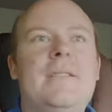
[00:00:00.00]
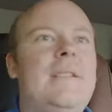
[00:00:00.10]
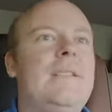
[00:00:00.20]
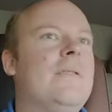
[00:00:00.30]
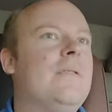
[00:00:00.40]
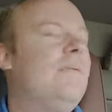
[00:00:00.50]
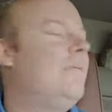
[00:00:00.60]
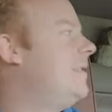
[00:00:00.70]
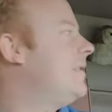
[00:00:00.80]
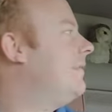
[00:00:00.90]
So they've got
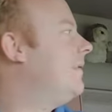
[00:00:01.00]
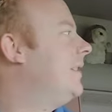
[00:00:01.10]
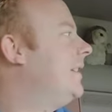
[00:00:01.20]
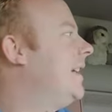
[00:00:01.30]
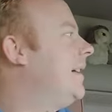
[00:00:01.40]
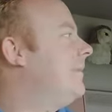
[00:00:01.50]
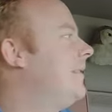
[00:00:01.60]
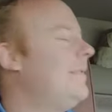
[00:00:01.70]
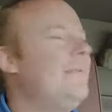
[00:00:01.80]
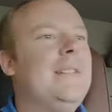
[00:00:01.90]
quite a wide cab,
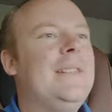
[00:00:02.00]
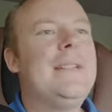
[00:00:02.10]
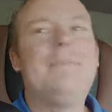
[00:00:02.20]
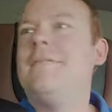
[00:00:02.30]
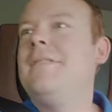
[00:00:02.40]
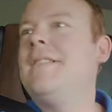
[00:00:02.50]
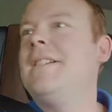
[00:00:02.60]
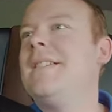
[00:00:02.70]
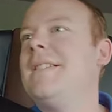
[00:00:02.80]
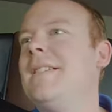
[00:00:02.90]
I don't think they
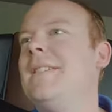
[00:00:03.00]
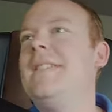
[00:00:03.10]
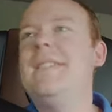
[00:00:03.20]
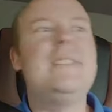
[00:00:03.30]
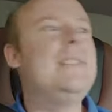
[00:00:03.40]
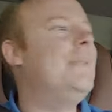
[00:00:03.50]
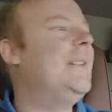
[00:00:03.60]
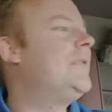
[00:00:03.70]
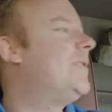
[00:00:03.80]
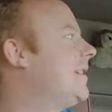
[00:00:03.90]
appreciated this is a
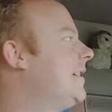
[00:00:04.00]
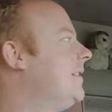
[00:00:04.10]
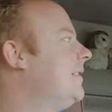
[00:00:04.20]
big truck.